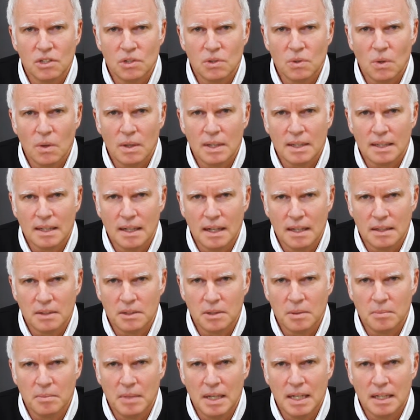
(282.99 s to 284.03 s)
shortcut
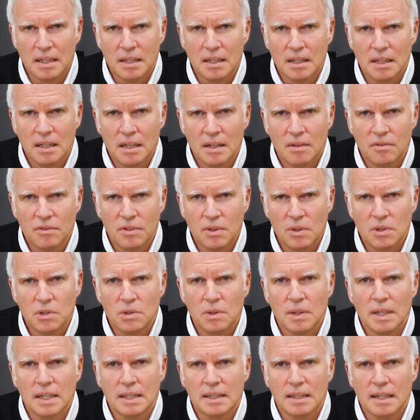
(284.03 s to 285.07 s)
to make
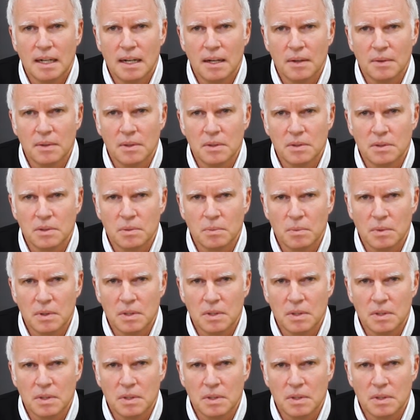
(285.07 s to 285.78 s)
future encounters